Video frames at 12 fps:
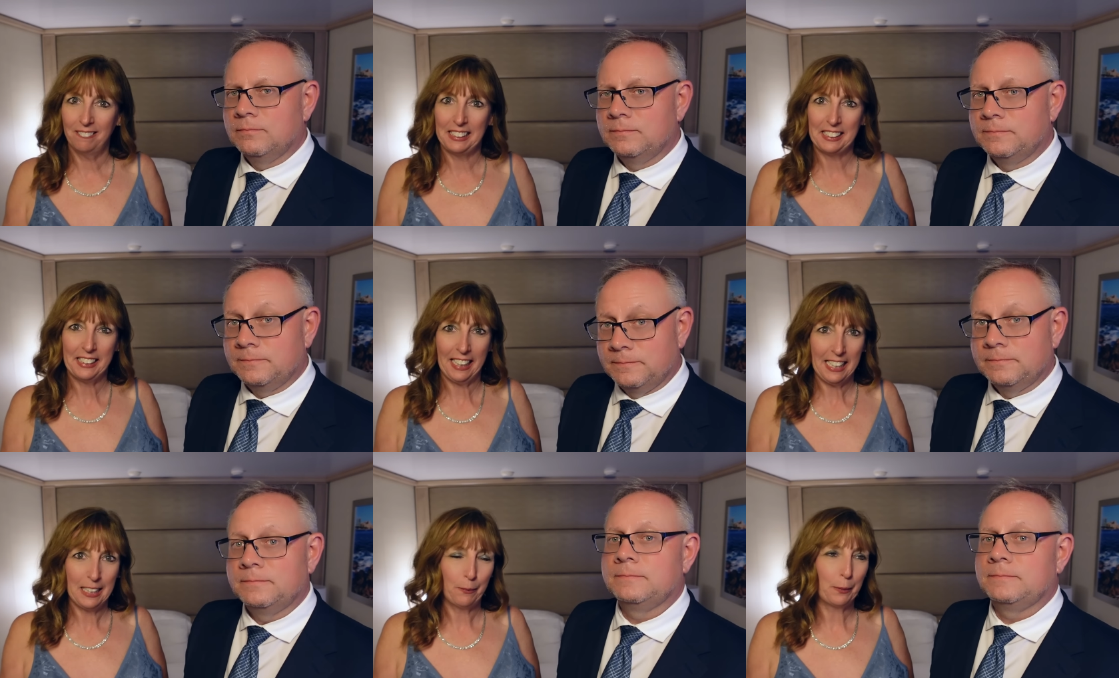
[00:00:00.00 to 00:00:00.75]
Speaker 1: was
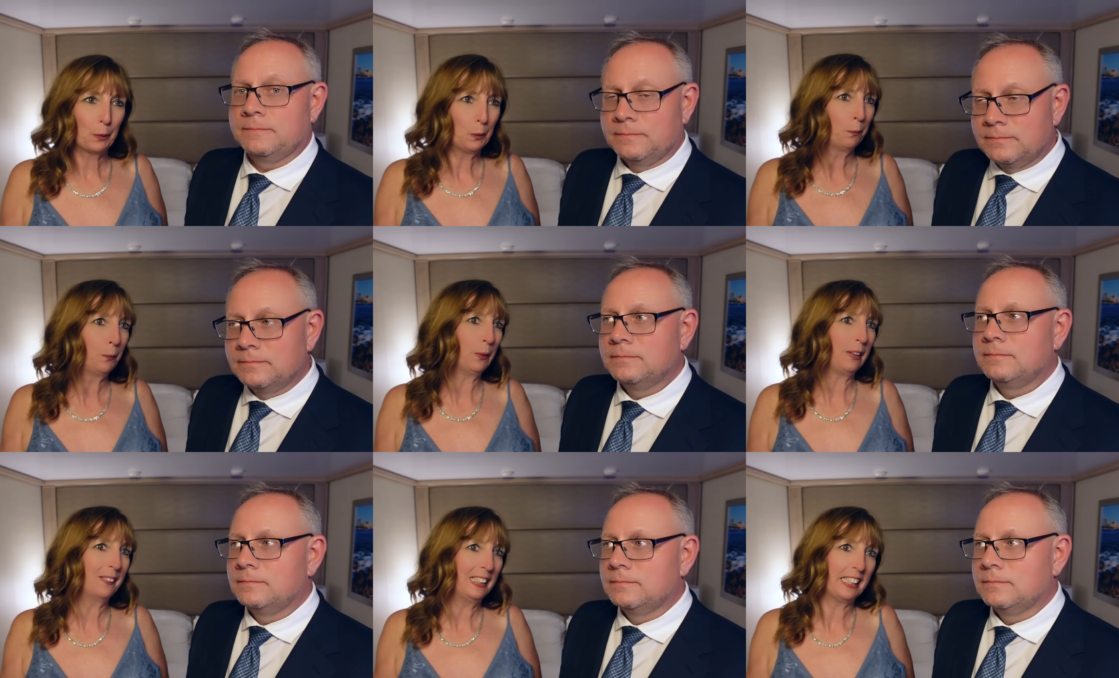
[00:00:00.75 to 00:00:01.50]
nice, but oh
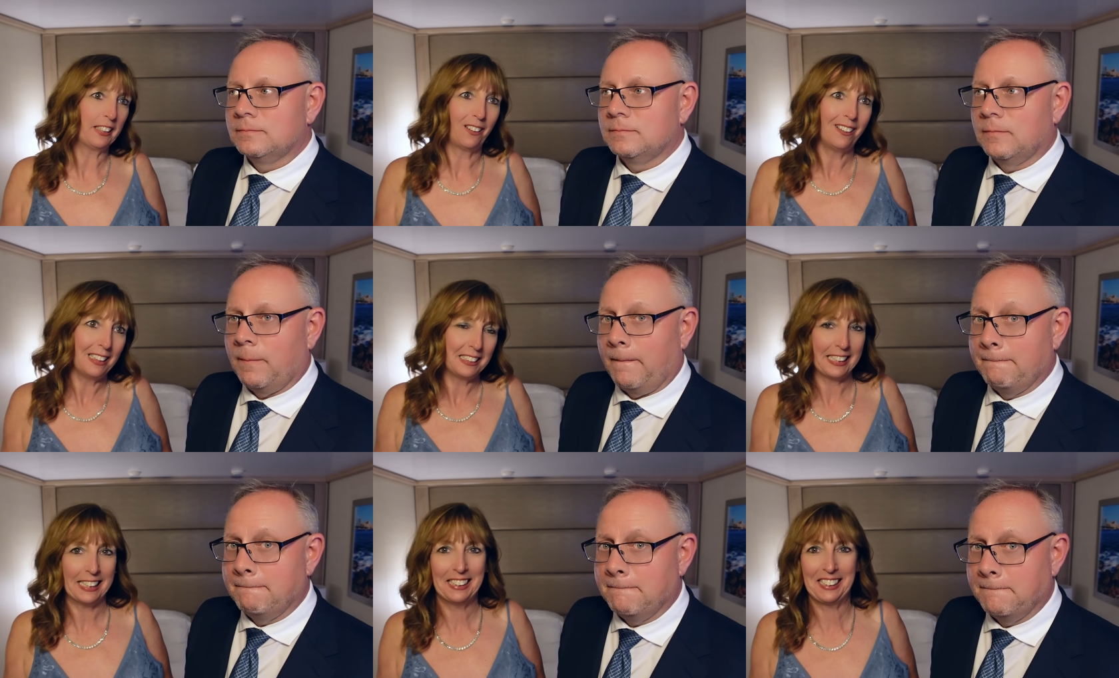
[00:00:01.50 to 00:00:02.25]
boy, was it
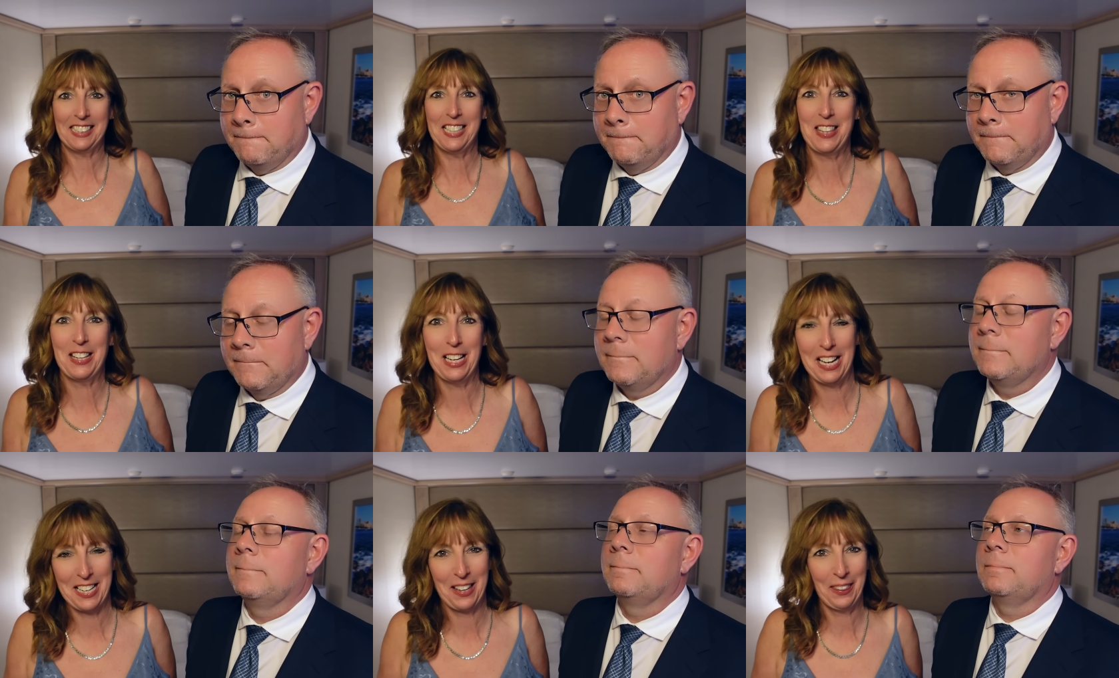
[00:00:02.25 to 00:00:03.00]
hot dancing mm -hmm. in
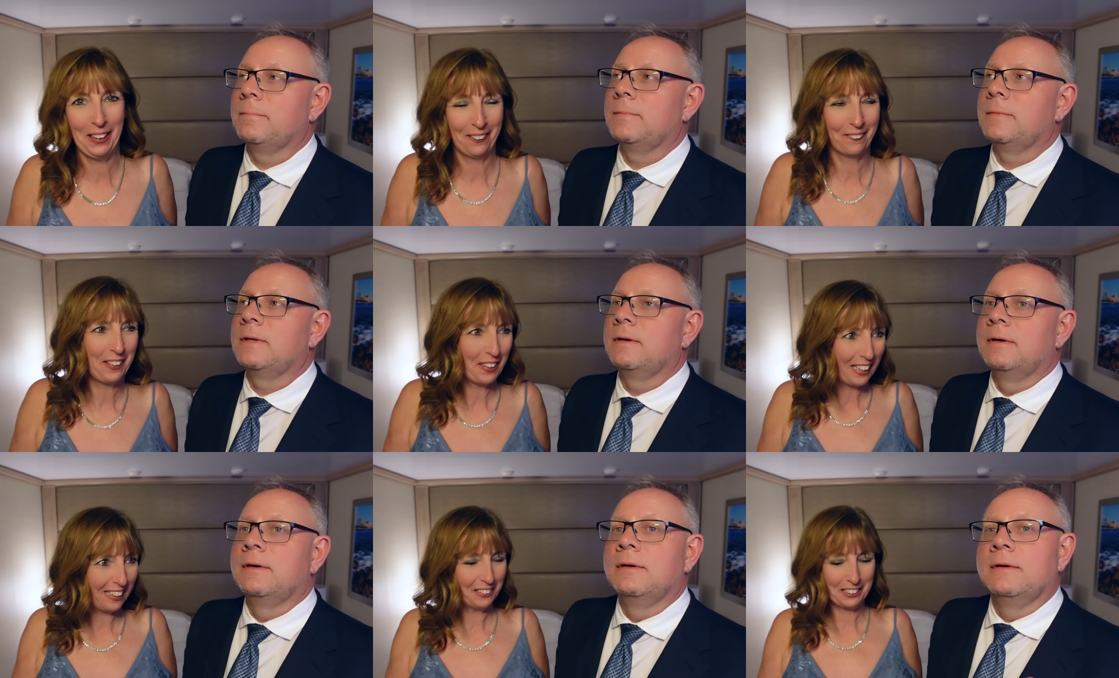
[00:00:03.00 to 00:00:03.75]
the in there
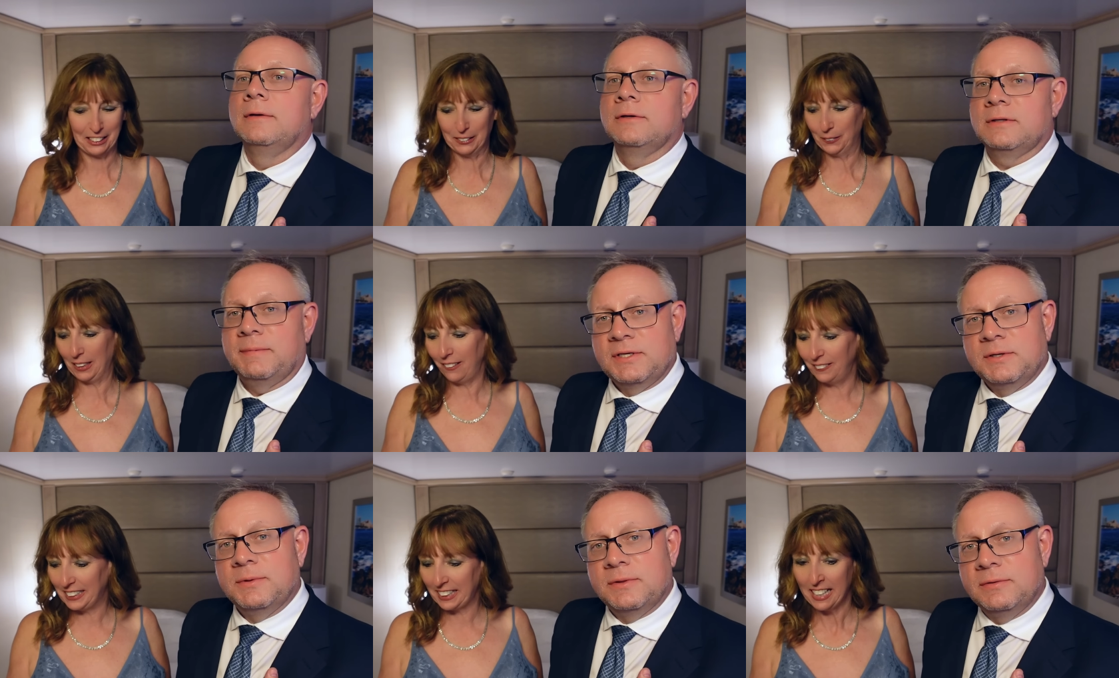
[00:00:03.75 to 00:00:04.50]
with that. So
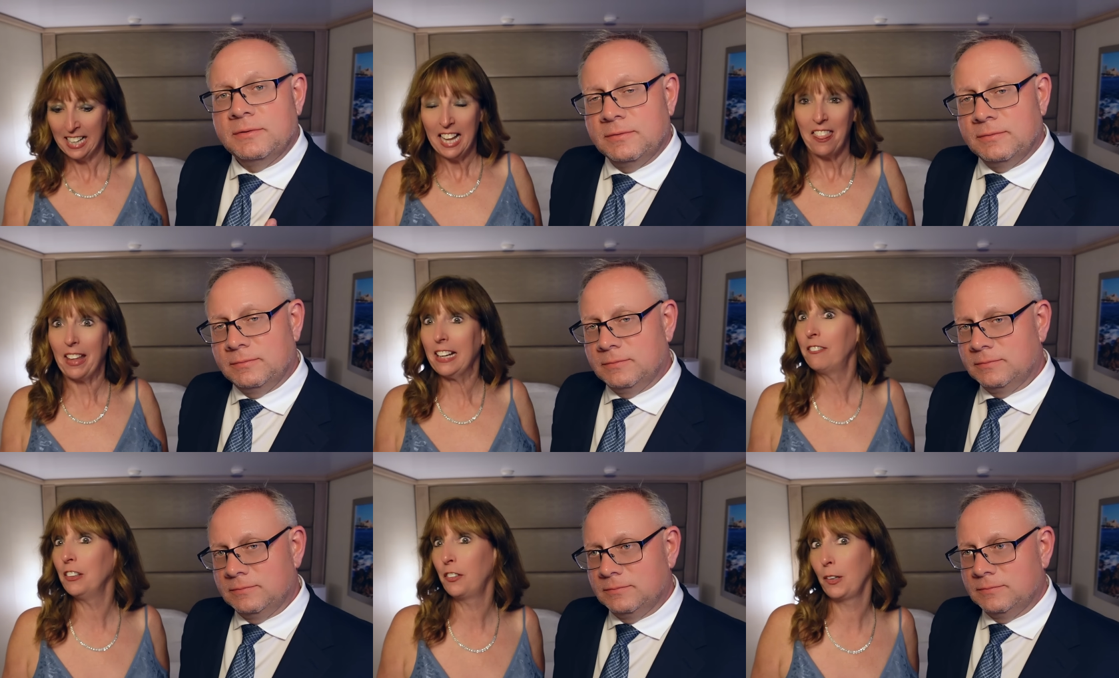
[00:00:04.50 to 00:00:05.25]
Especially I was
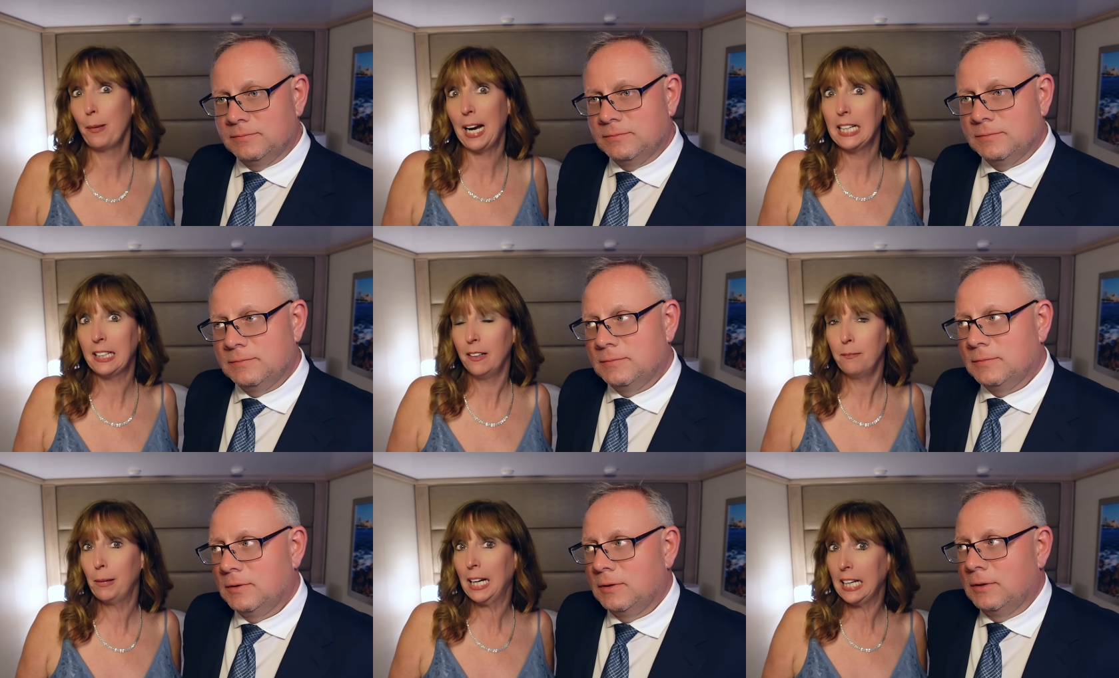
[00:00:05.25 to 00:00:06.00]
thankful for
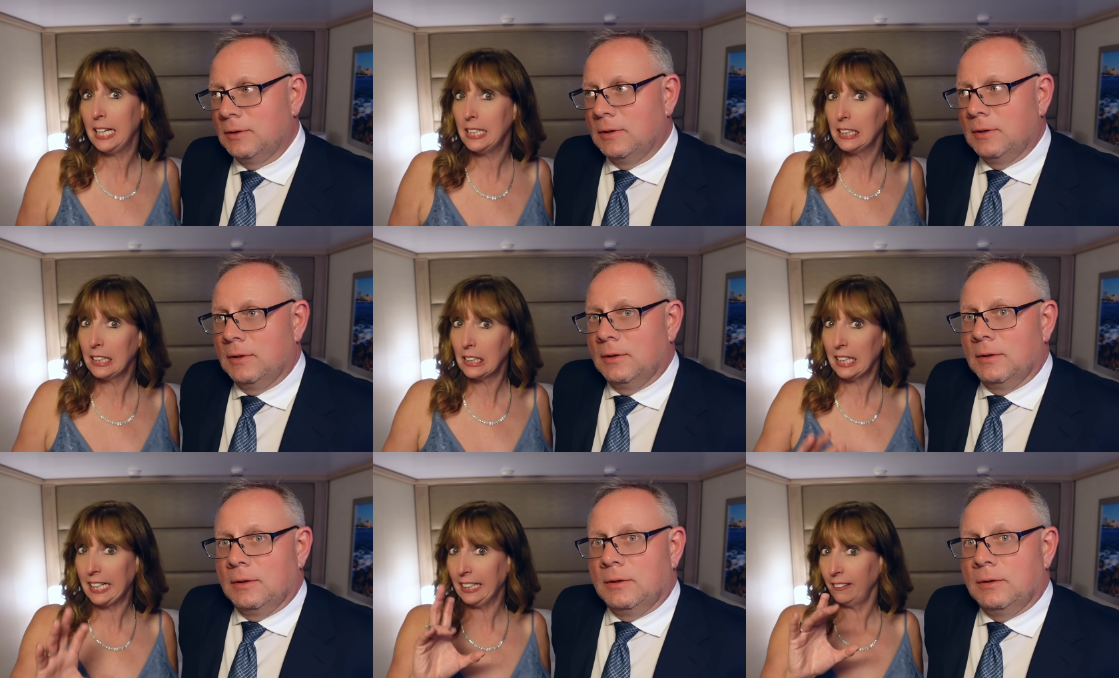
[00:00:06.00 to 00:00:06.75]
my my
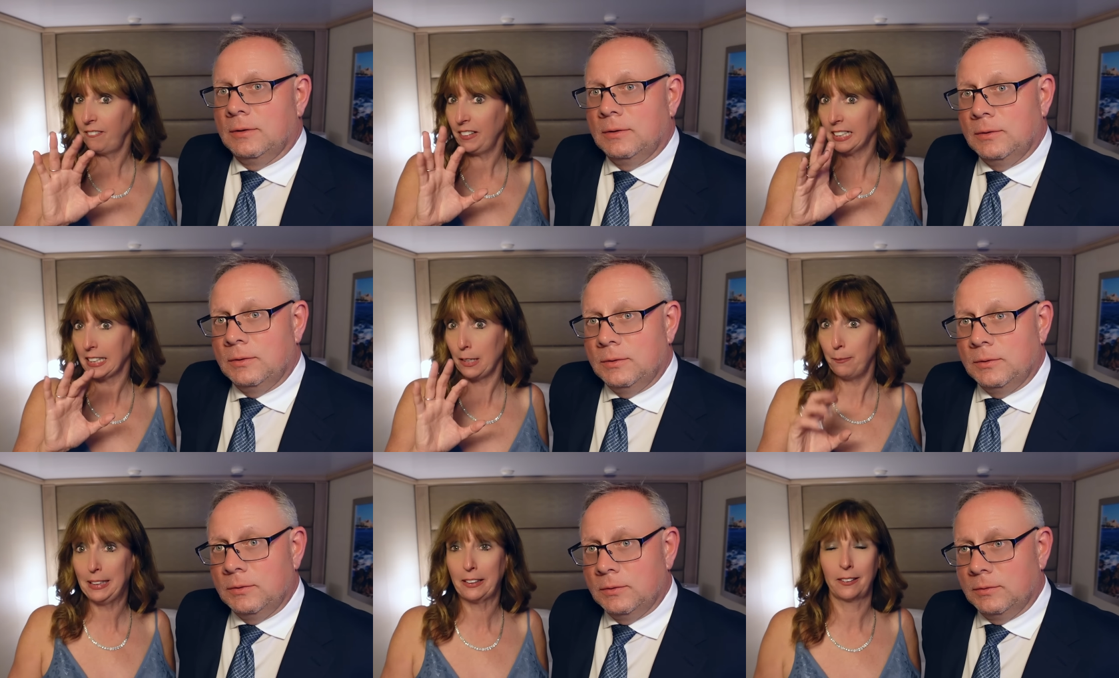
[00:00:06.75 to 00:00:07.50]
little hand fan
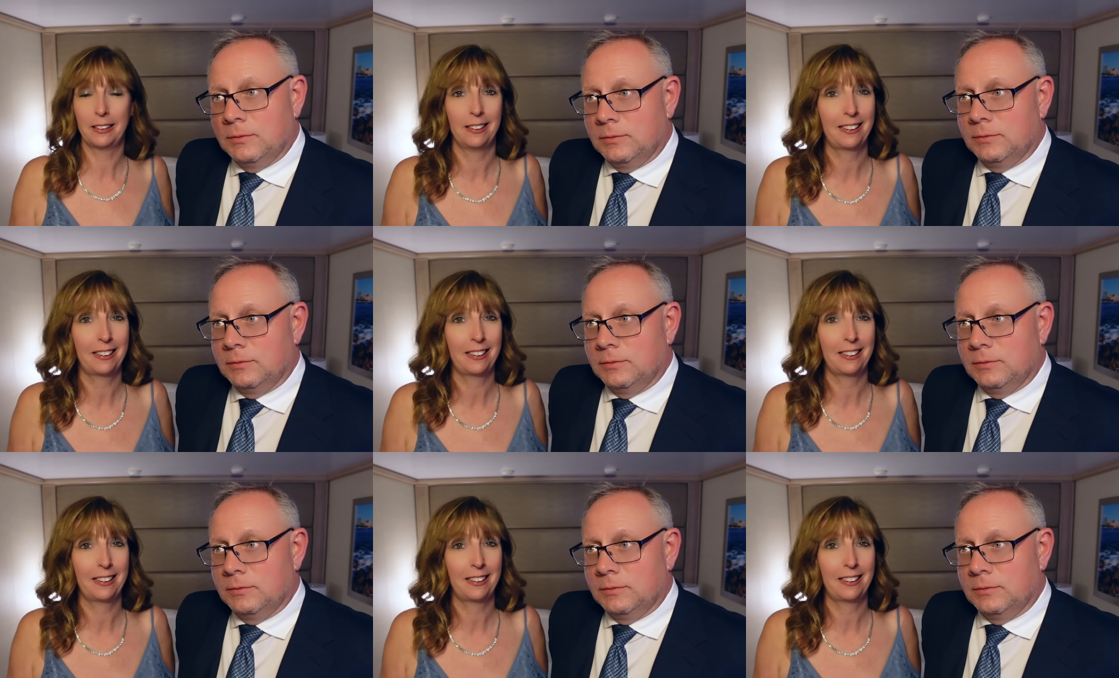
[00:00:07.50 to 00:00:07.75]
that Mr.